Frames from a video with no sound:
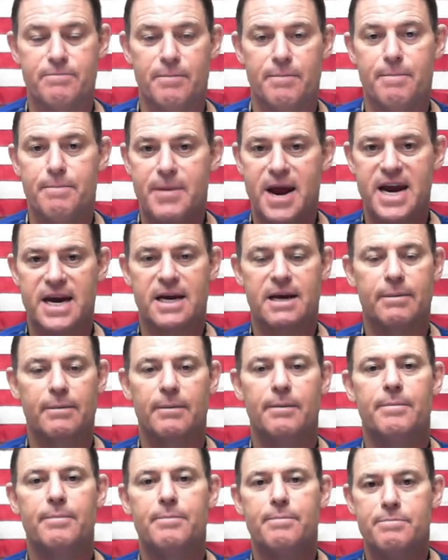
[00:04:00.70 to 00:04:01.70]
make
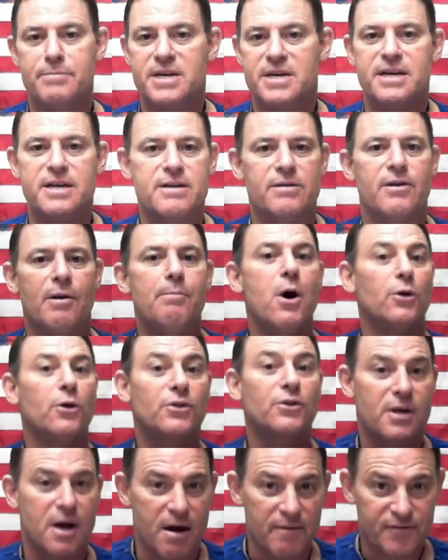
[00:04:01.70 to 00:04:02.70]
me the
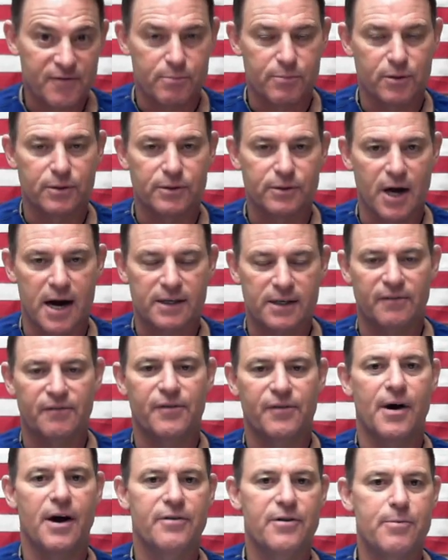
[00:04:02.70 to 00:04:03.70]
most comfortable doctor
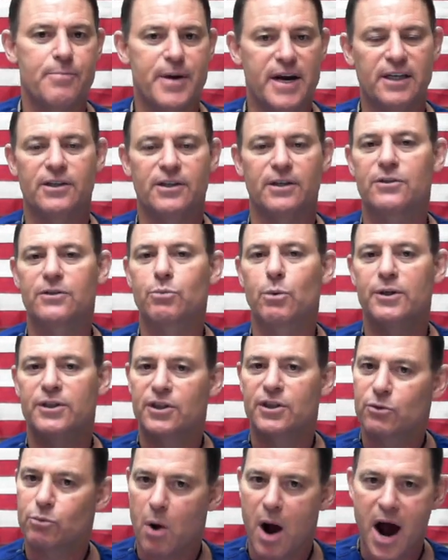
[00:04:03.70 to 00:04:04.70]
for other patients, which
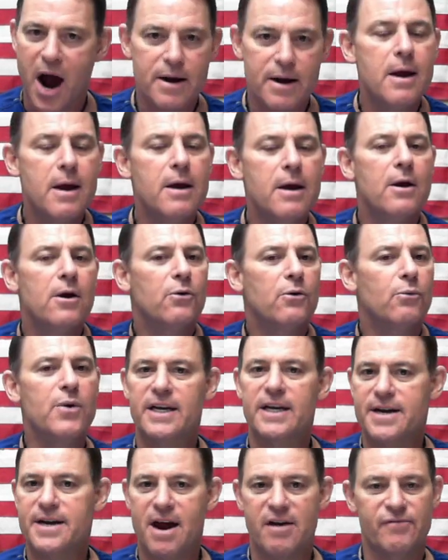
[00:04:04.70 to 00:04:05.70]
is why we
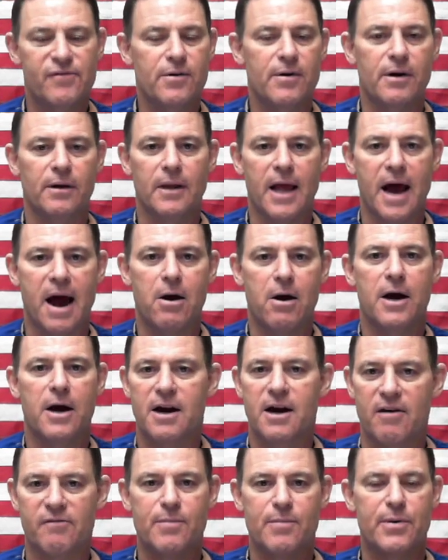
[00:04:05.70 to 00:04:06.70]
can never allow a
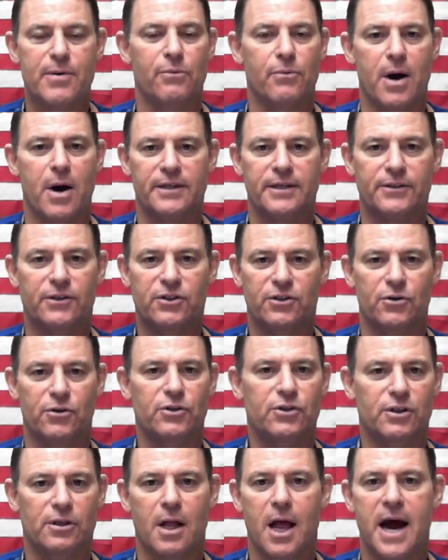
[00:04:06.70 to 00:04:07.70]
government-run
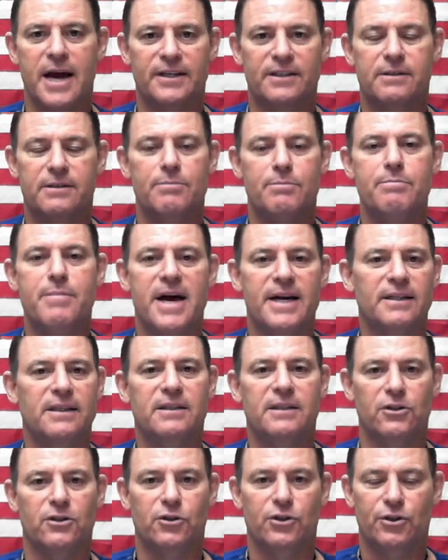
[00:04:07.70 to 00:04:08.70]
socialized
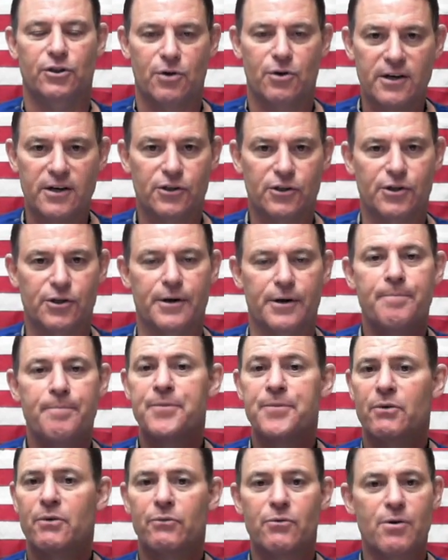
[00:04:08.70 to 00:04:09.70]
medicine structure
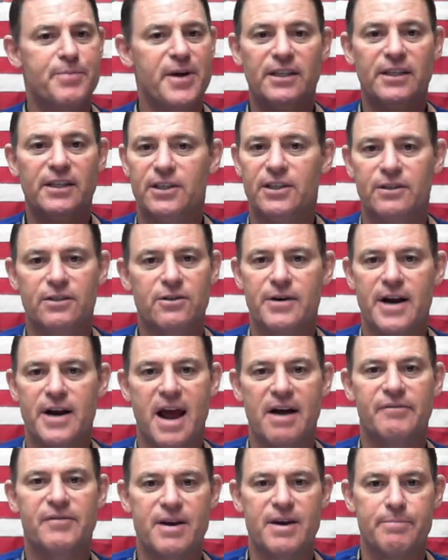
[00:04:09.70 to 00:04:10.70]
where patients don't
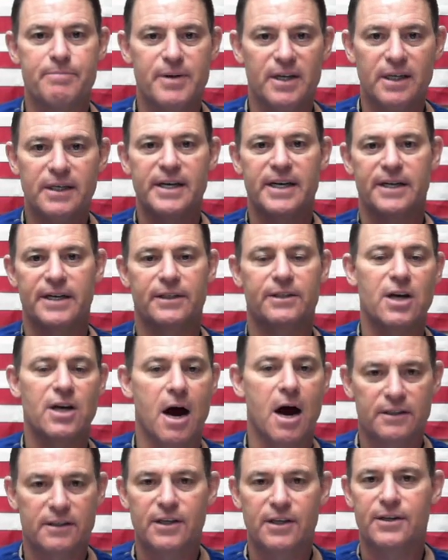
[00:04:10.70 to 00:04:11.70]
have the ability to
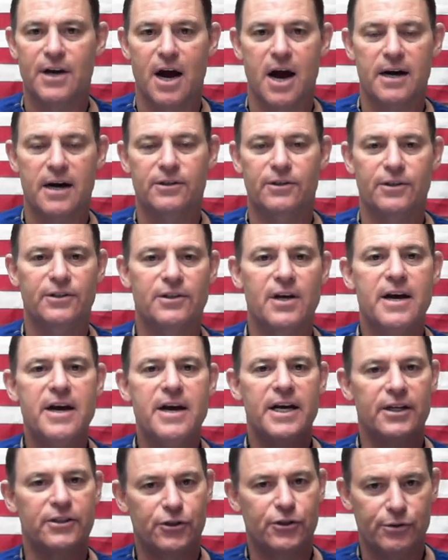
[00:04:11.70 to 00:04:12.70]
talk to doctors
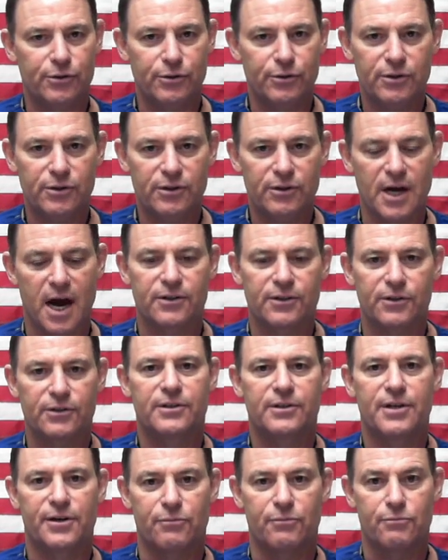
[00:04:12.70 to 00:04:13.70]
and choose
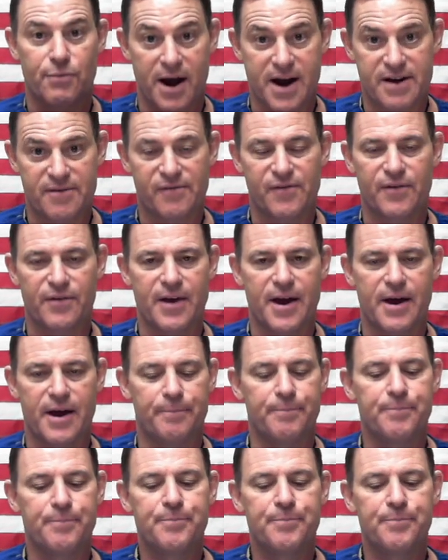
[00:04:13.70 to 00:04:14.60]
doctors that are right for them.